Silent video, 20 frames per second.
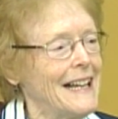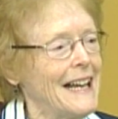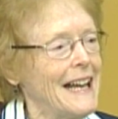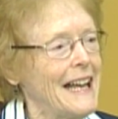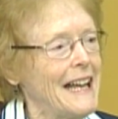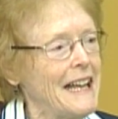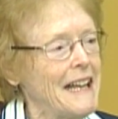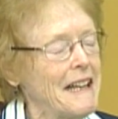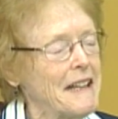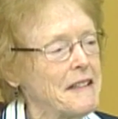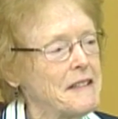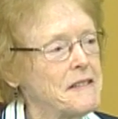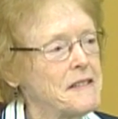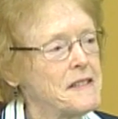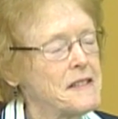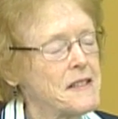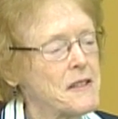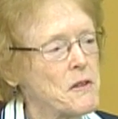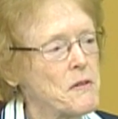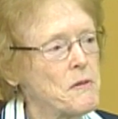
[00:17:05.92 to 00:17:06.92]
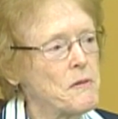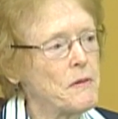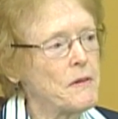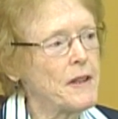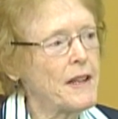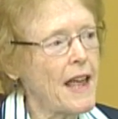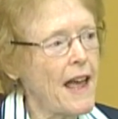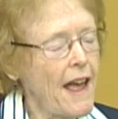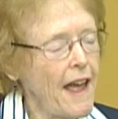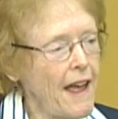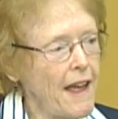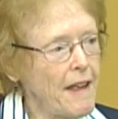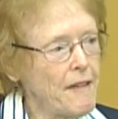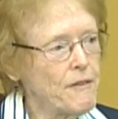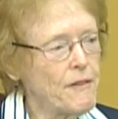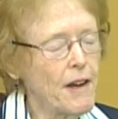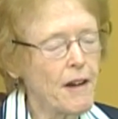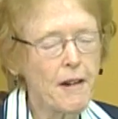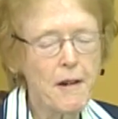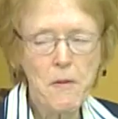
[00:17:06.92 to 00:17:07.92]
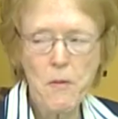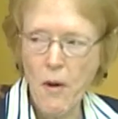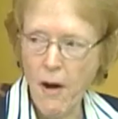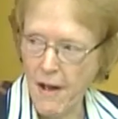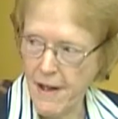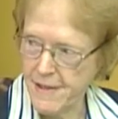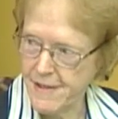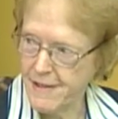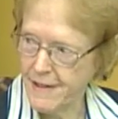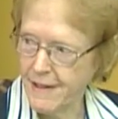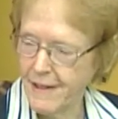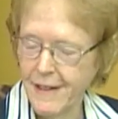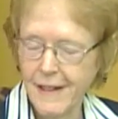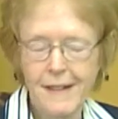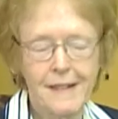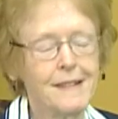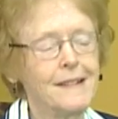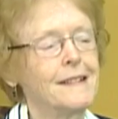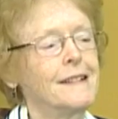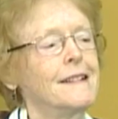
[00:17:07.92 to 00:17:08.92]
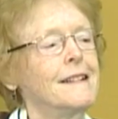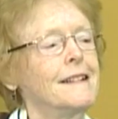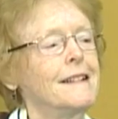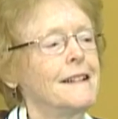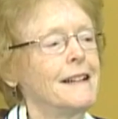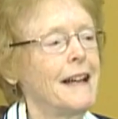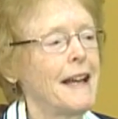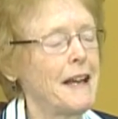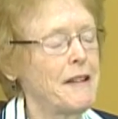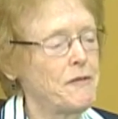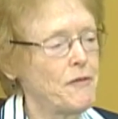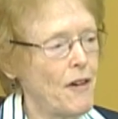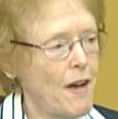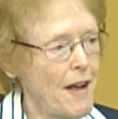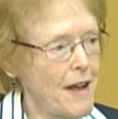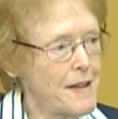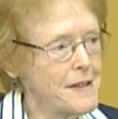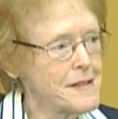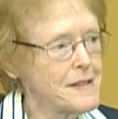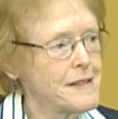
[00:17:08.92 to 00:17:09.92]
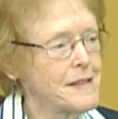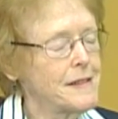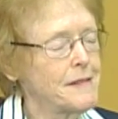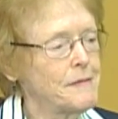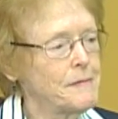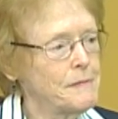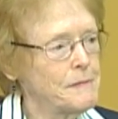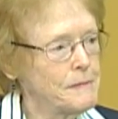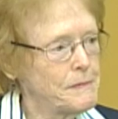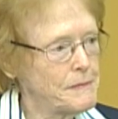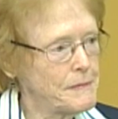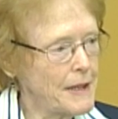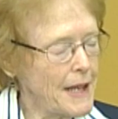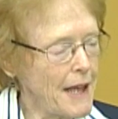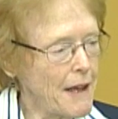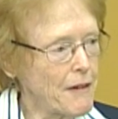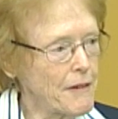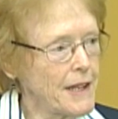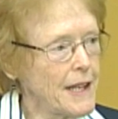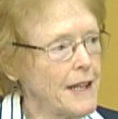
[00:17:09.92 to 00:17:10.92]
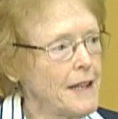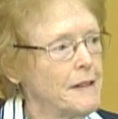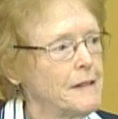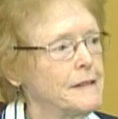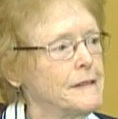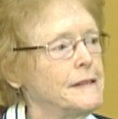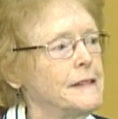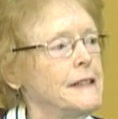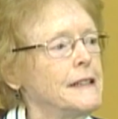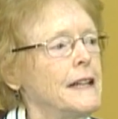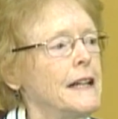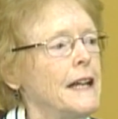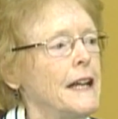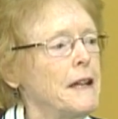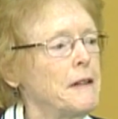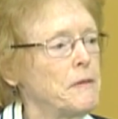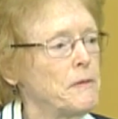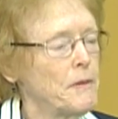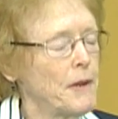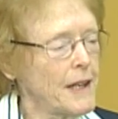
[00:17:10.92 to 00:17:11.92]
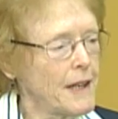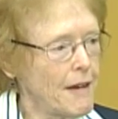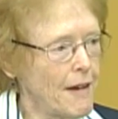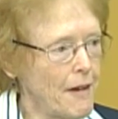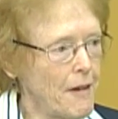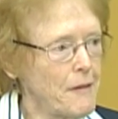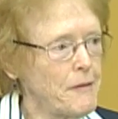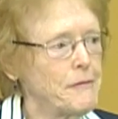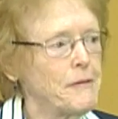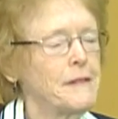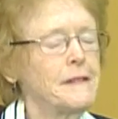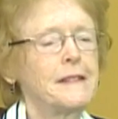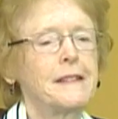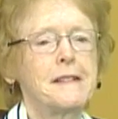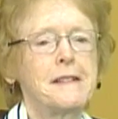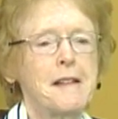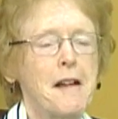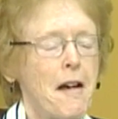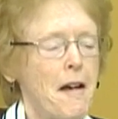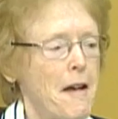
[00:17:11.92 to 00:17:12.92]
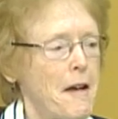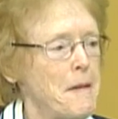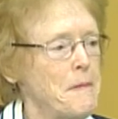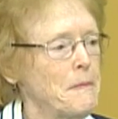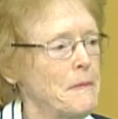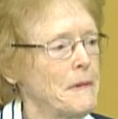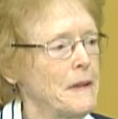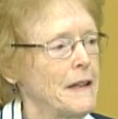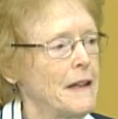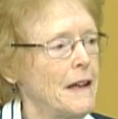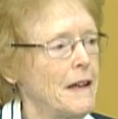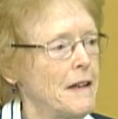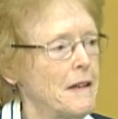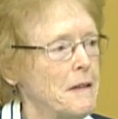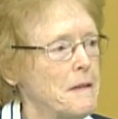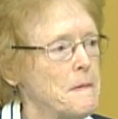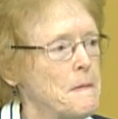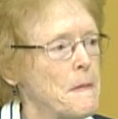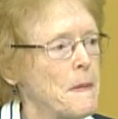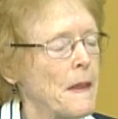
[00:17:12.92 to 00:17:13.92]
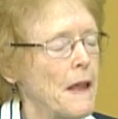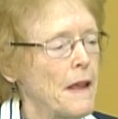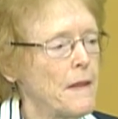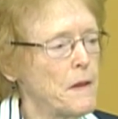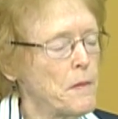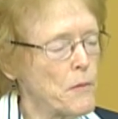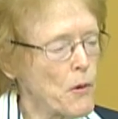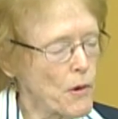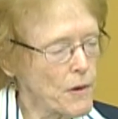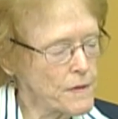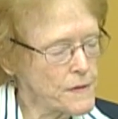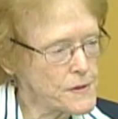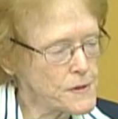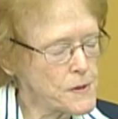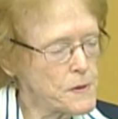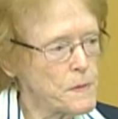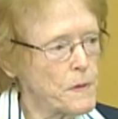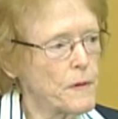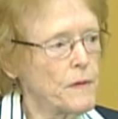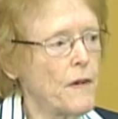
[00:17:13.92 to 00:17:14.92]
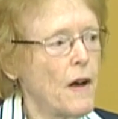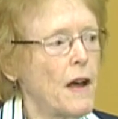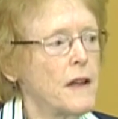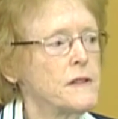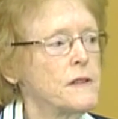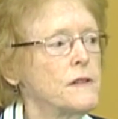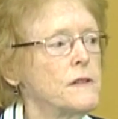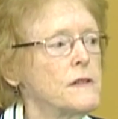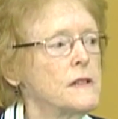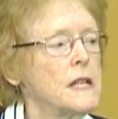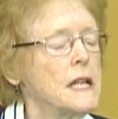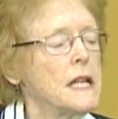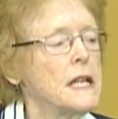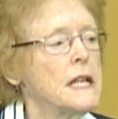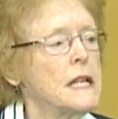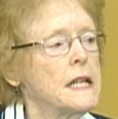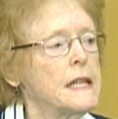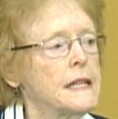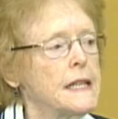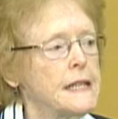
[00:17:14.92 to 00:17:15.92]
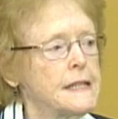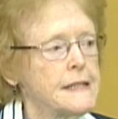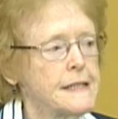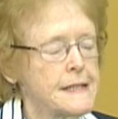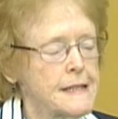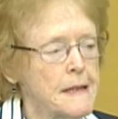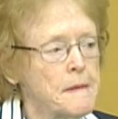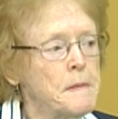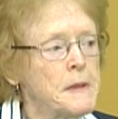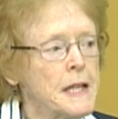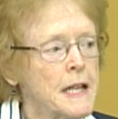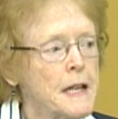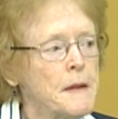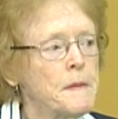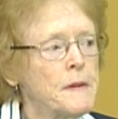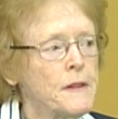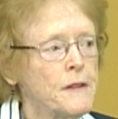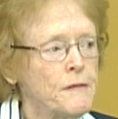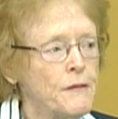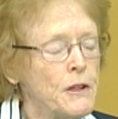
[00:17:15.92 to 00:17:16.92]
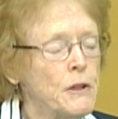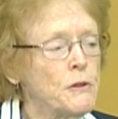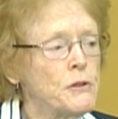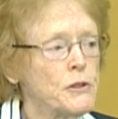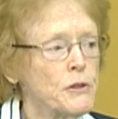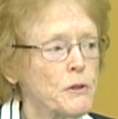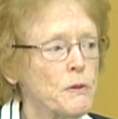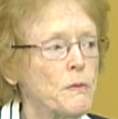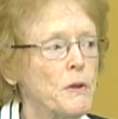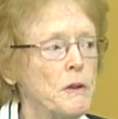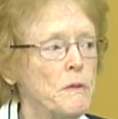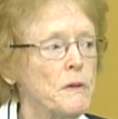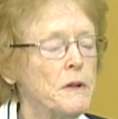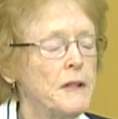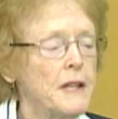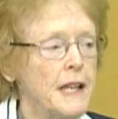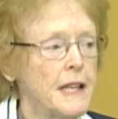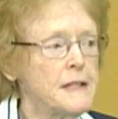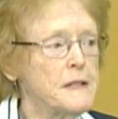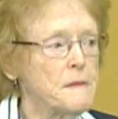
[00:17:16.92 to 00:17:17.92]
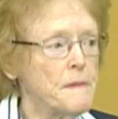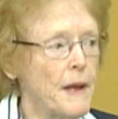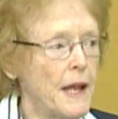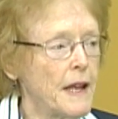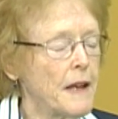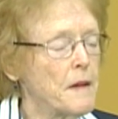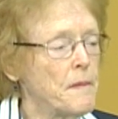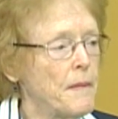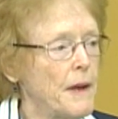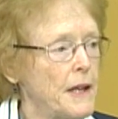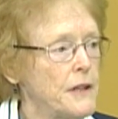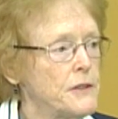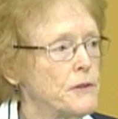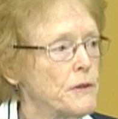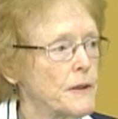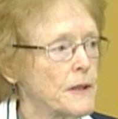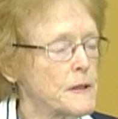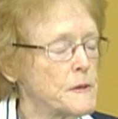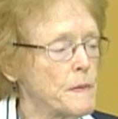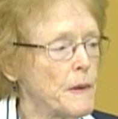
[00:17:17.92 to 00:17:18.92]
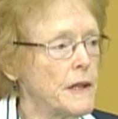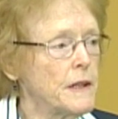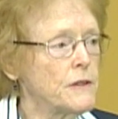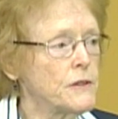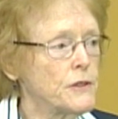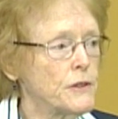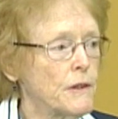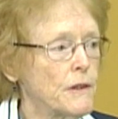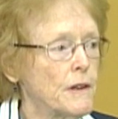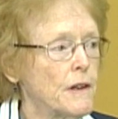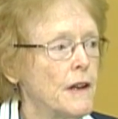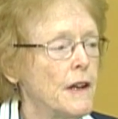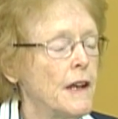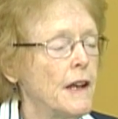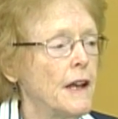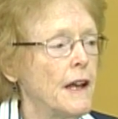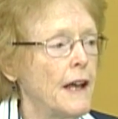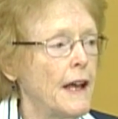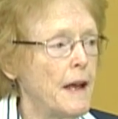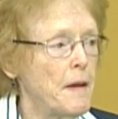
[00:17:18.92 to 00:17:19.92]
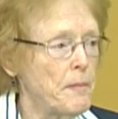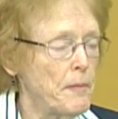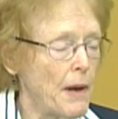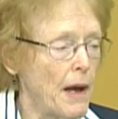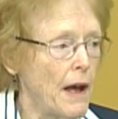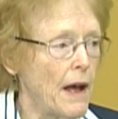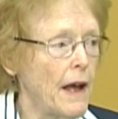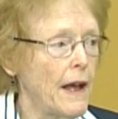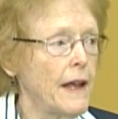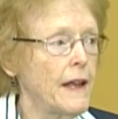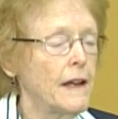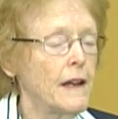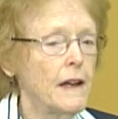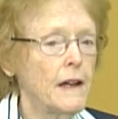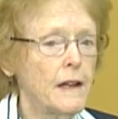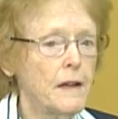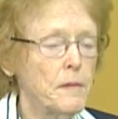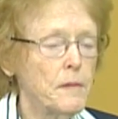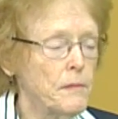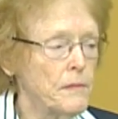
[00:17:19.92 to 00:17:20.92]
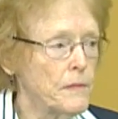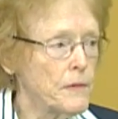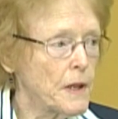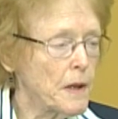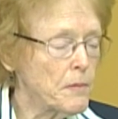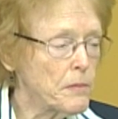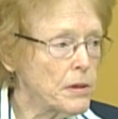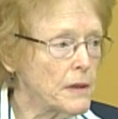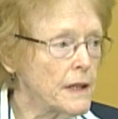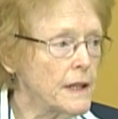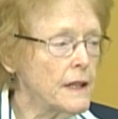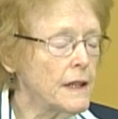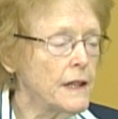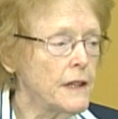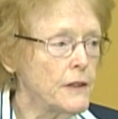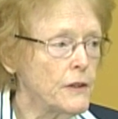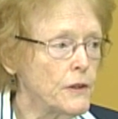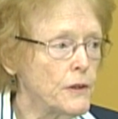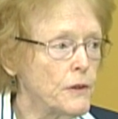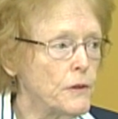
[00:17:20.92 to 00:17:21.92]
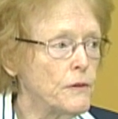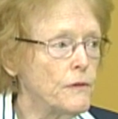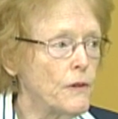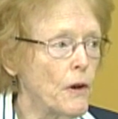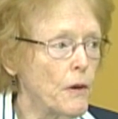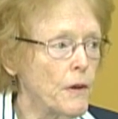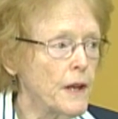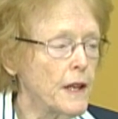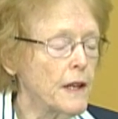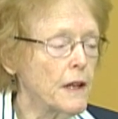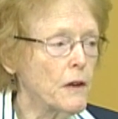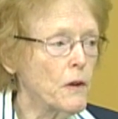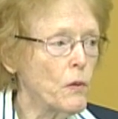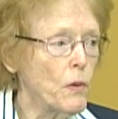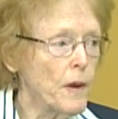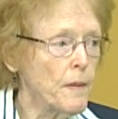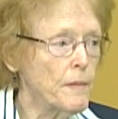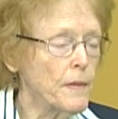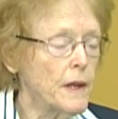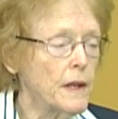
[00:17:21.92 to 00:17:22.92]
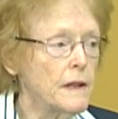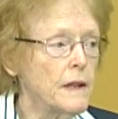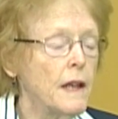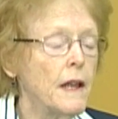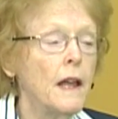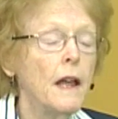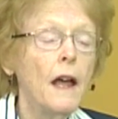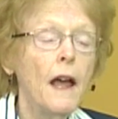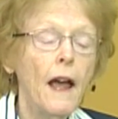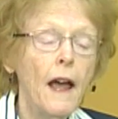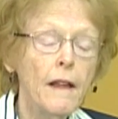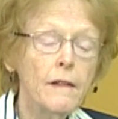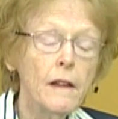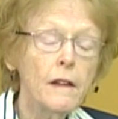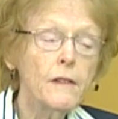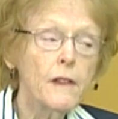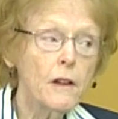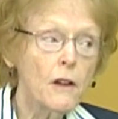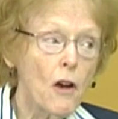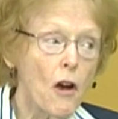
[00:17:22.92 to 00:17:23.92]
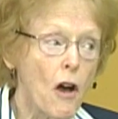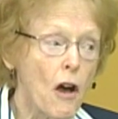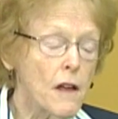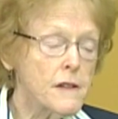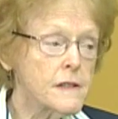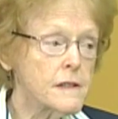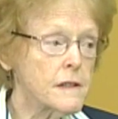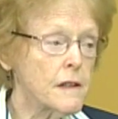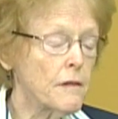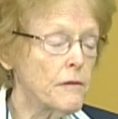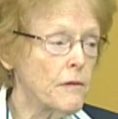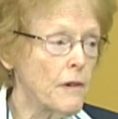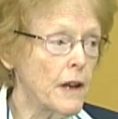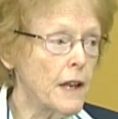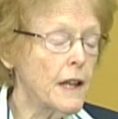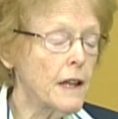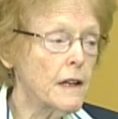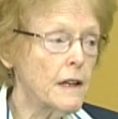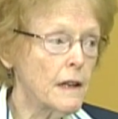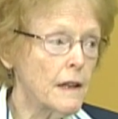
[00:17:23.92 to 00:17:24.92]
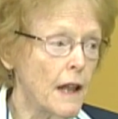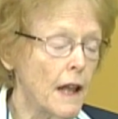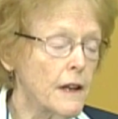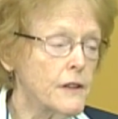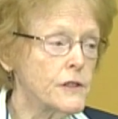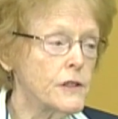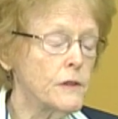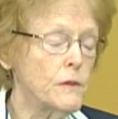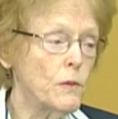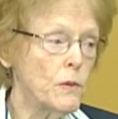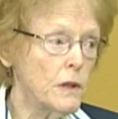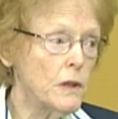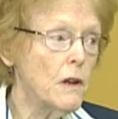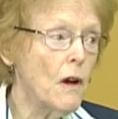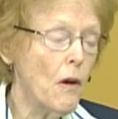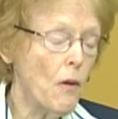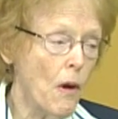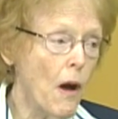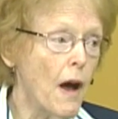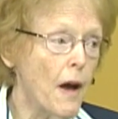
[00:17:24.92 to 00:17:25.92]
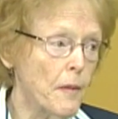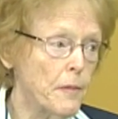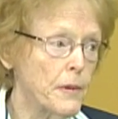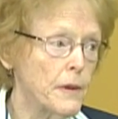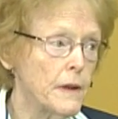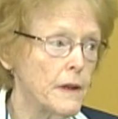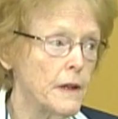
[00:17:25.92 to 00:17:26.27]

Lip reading: And so Kay very wisely advised the county and Rick Huff at the time and the Board of Supervisors that sometime in the future we would need to make a major expenditure and buy a completely new voting equipment, and that the cost of running an election would go up.